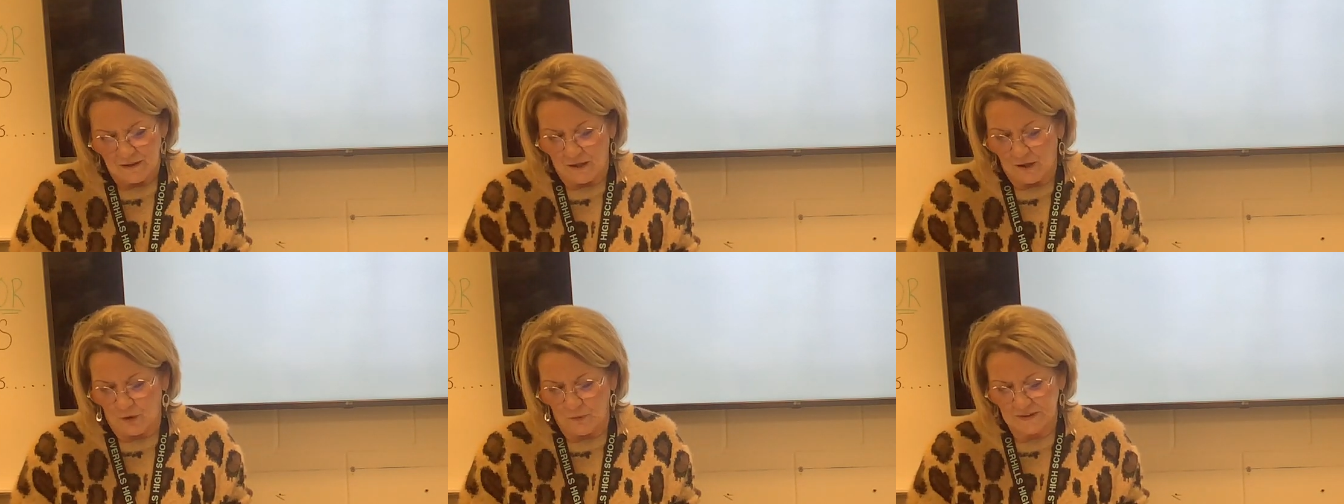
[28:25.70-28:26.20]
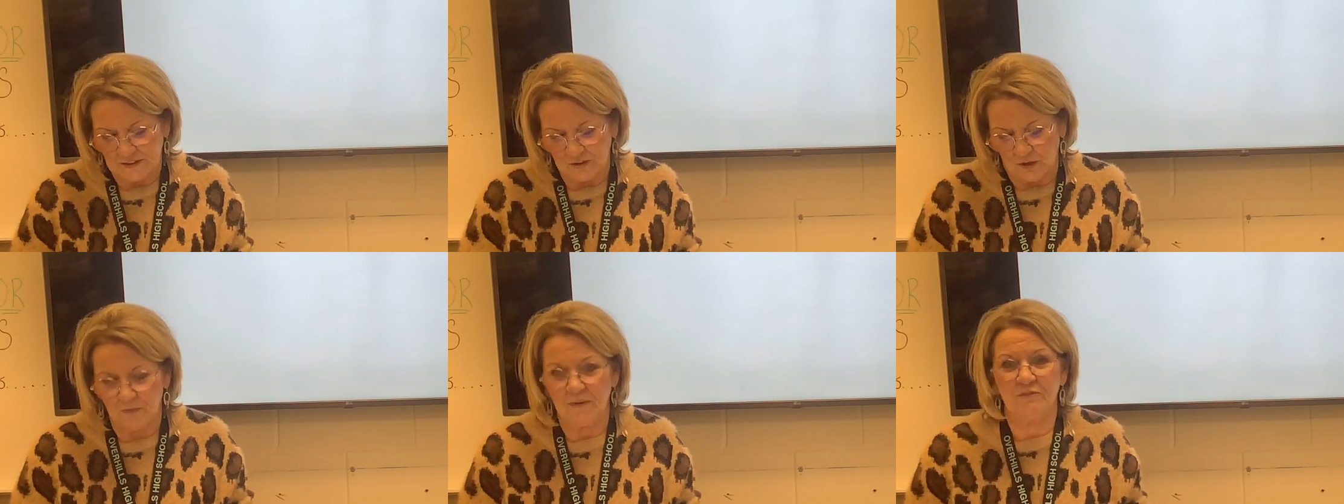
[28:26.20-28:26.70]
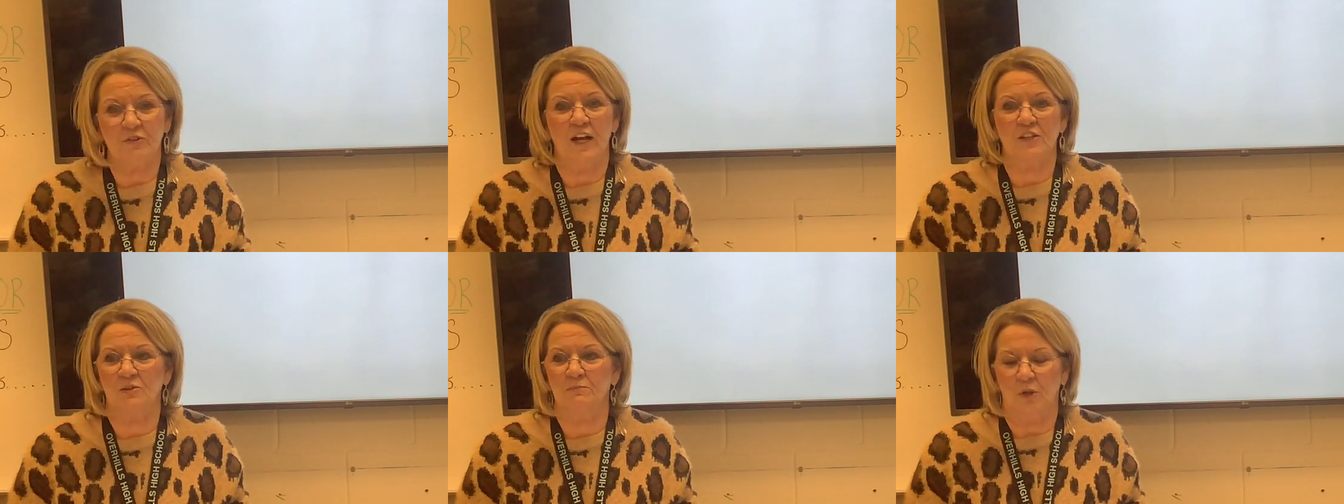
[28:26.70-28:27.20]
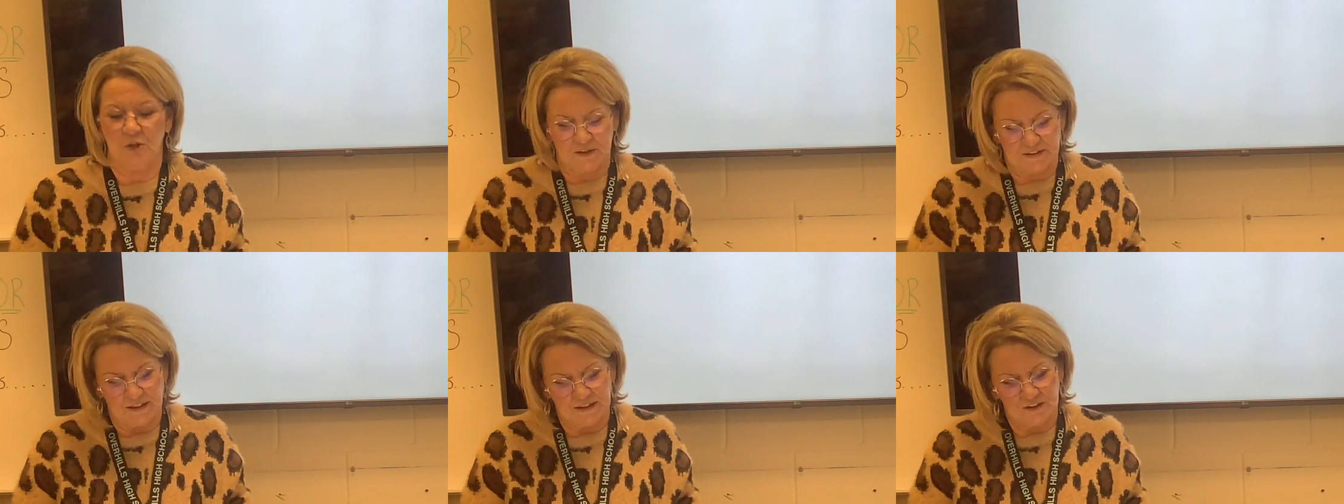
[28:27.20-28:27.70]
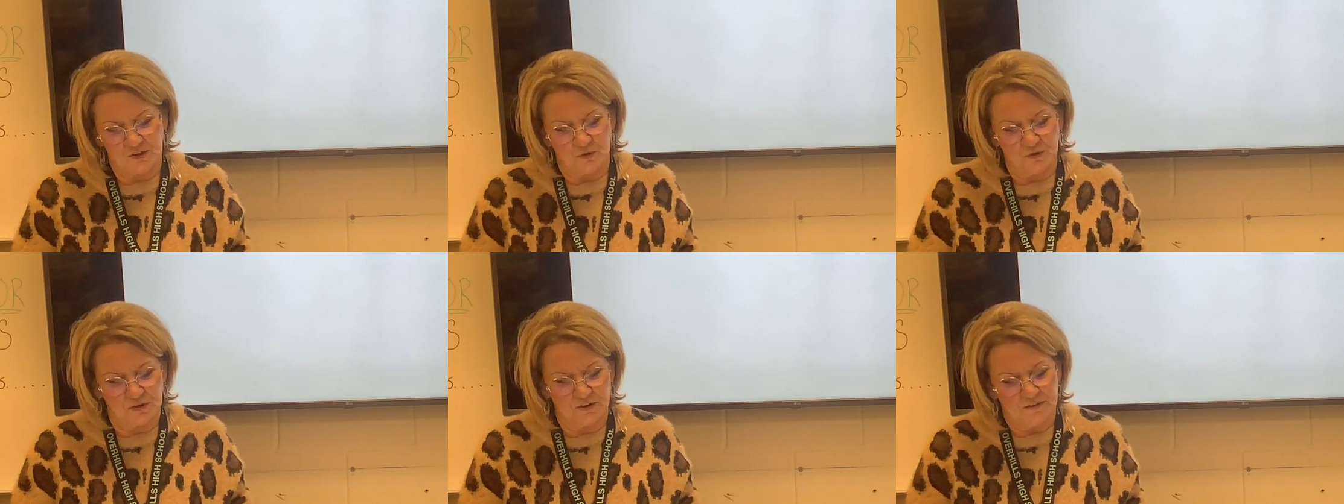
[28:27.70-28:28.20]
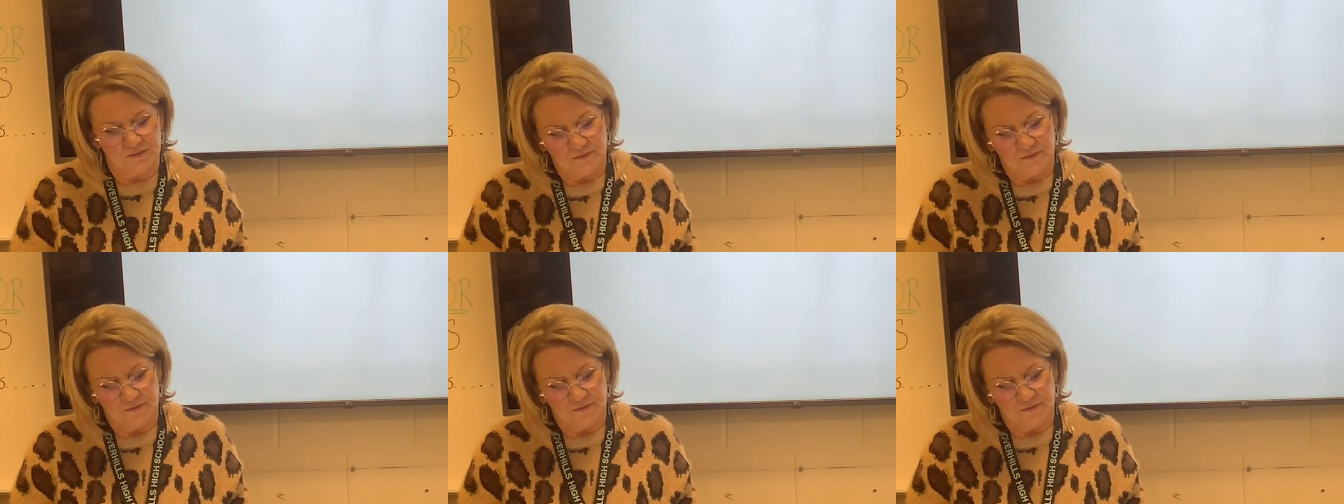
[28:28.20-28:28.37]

I always start with my fraction bar, just like I told you.